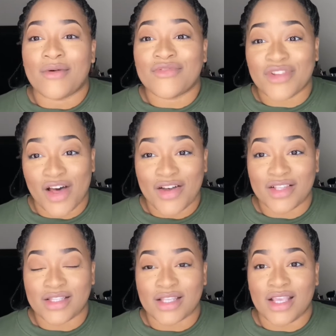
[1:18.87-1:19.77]
floss
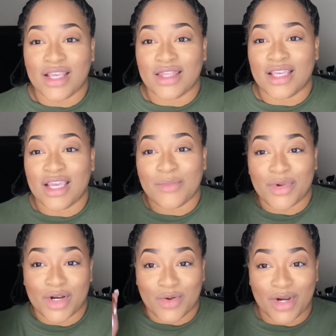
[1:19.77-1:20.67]
and then
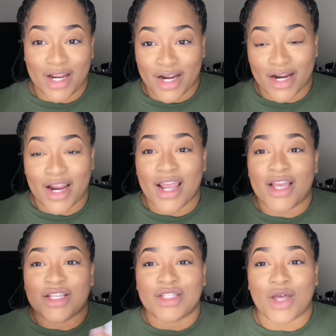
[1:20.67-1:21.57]
put it on there.
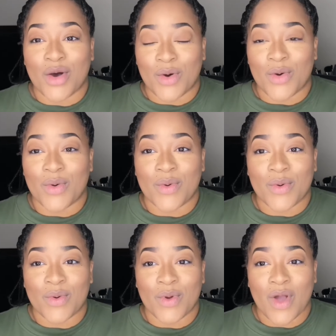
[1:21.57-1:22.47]
So
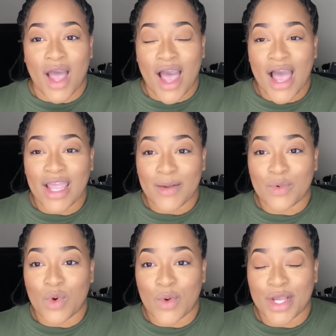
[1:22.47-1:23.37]
I am
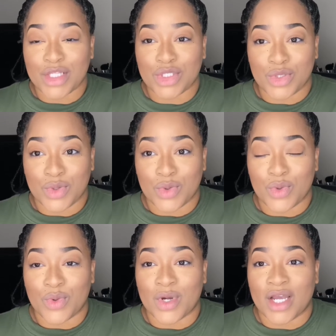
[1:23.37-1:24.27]
going to,